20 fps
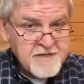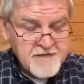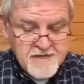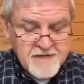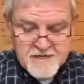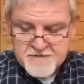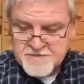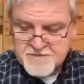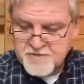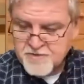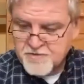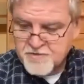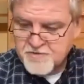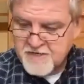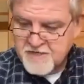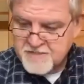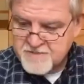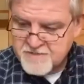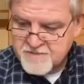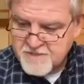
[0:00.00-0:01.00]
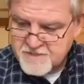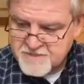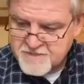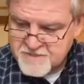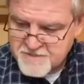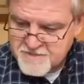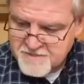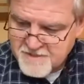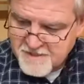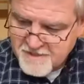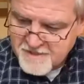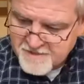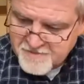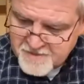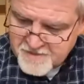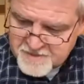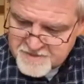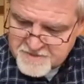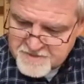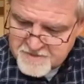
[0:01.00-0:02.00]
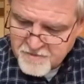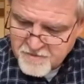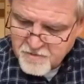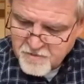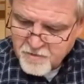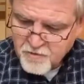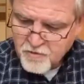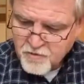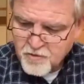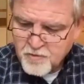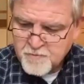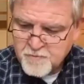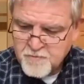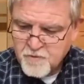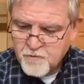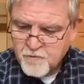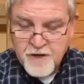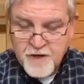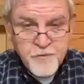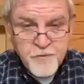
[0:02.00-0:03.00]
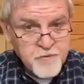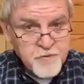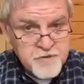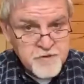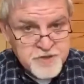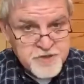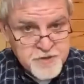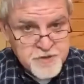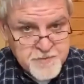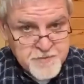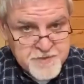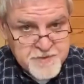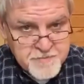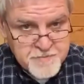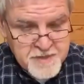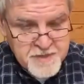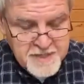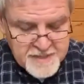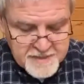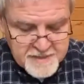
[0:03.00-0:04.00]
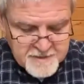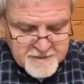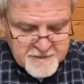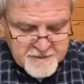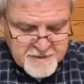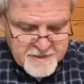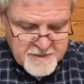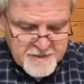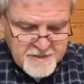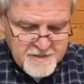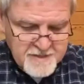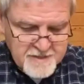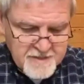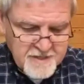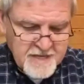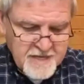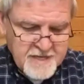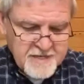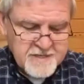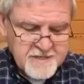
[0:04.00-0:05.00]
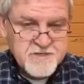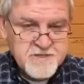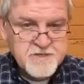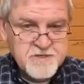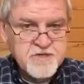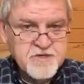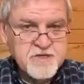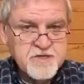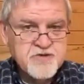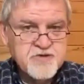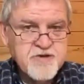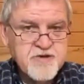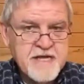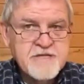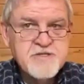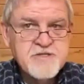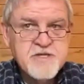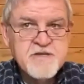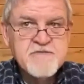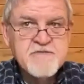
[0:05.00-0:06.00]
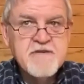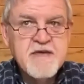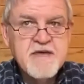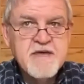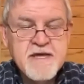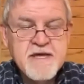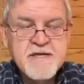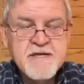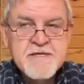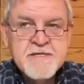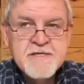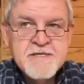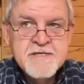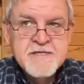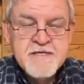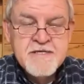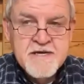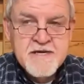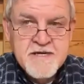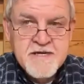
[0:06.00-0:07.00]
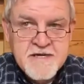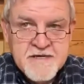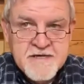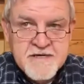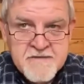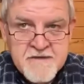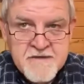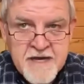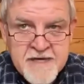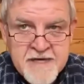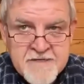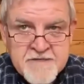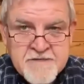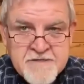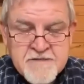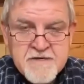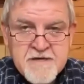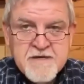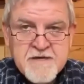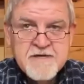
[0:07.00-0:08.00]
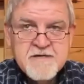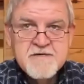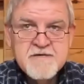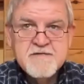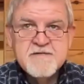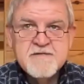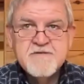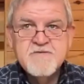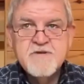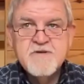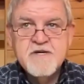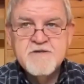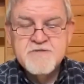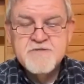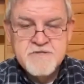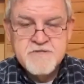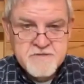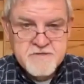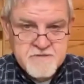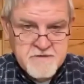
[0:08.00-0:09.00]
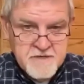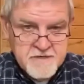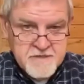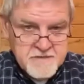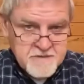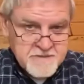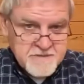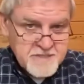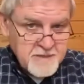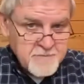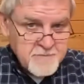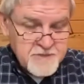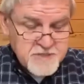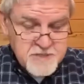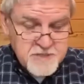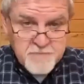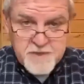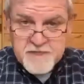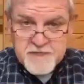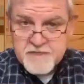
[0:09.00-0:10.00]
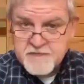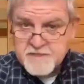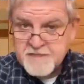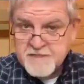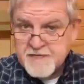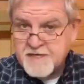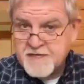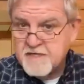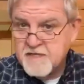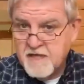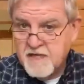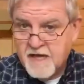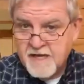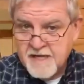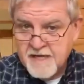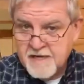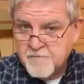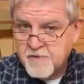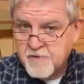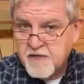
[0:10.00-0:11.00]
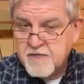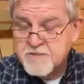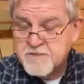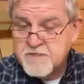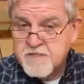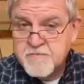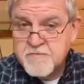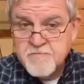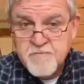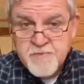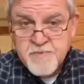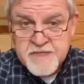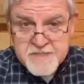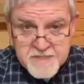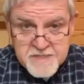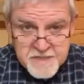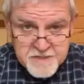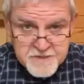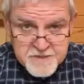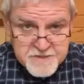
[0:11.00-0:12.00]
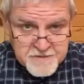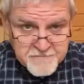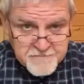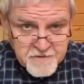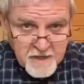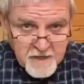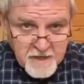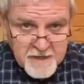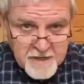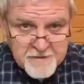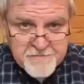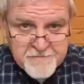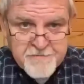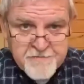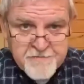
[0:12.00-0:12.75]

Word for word: And so there's this uh, this home where worship is made, and again, it's a, a tragic thing uh, that uh, there's uh, seems to be a decline because of the busyness of life.